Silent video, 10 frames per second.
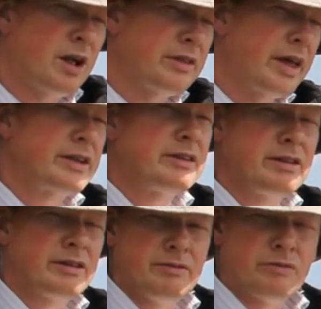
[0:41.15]
We call that
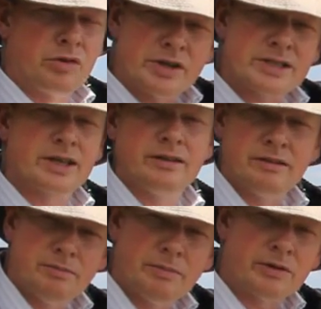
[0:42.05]
the
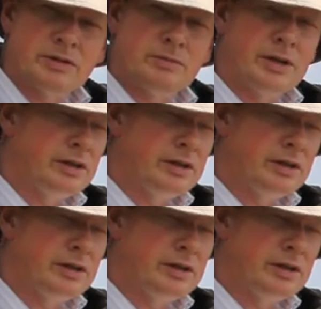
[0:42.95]
Variscan mountain